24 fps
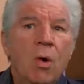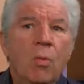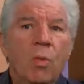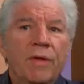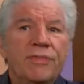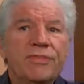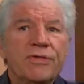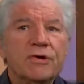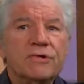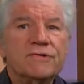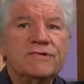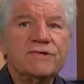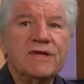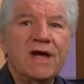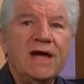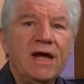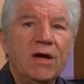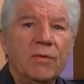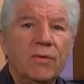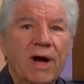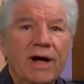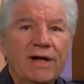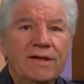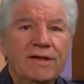What they're
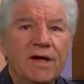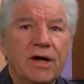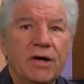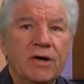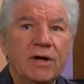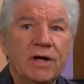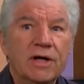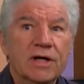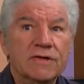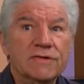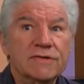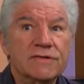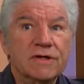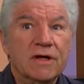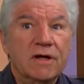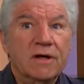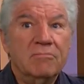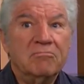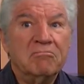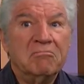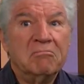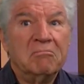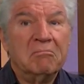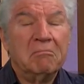saying right there is,
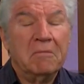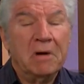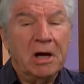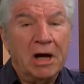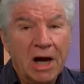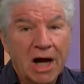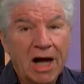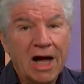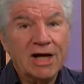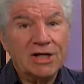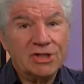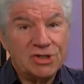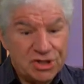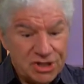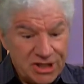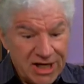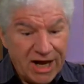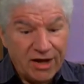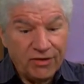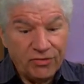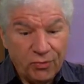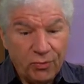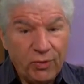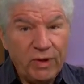gosh,
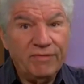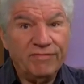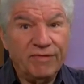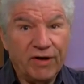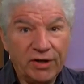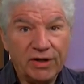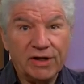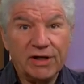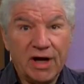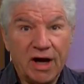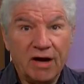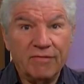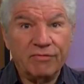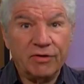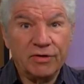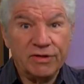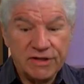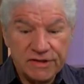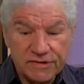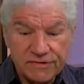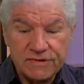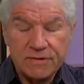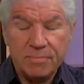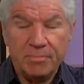now that we've uncovered
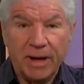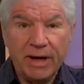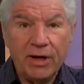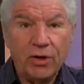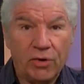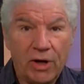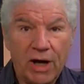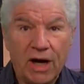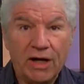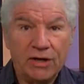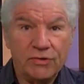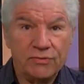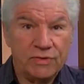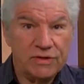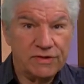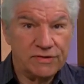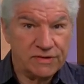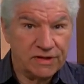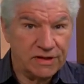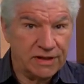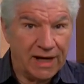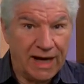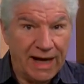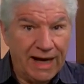this, the mitochondria
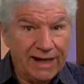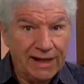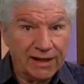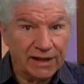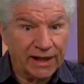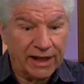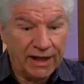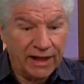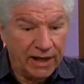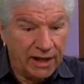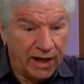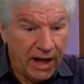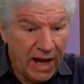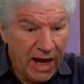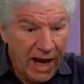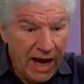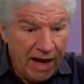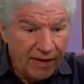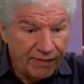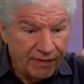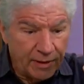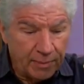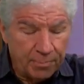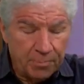is annihilated,
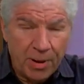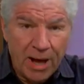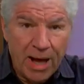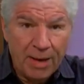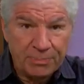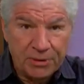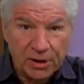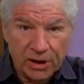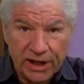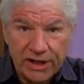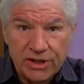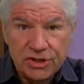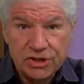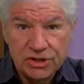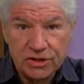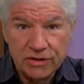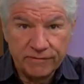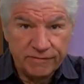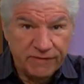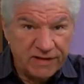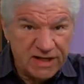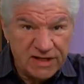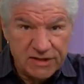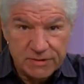and the population
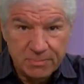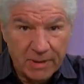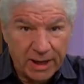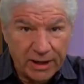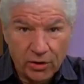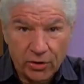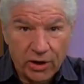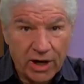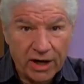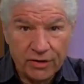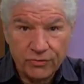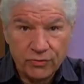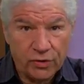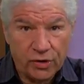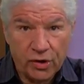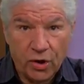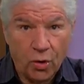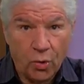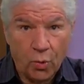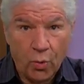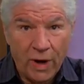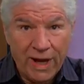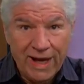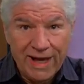of these mitochondria
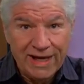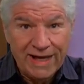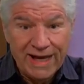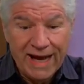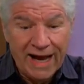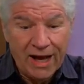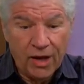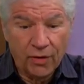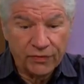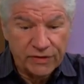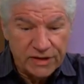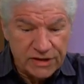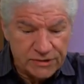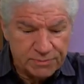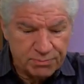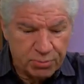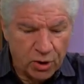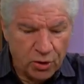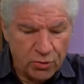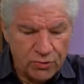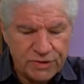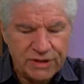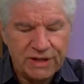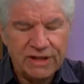go way down, these
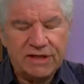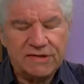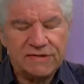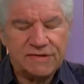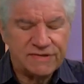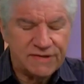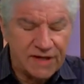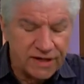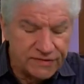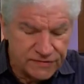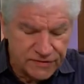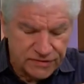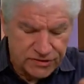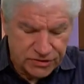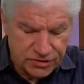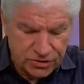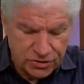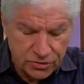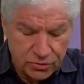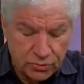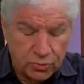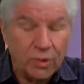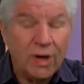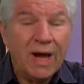proteins, sestrin
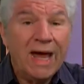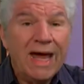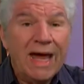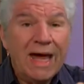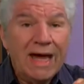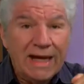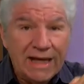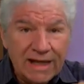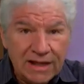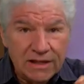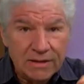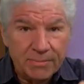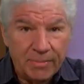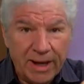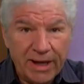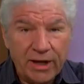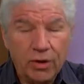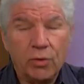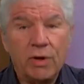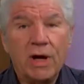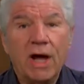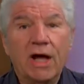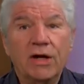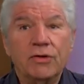two, in the
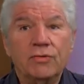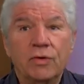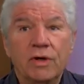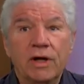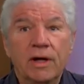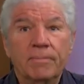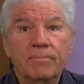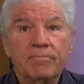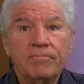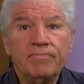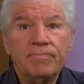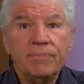mitochondria.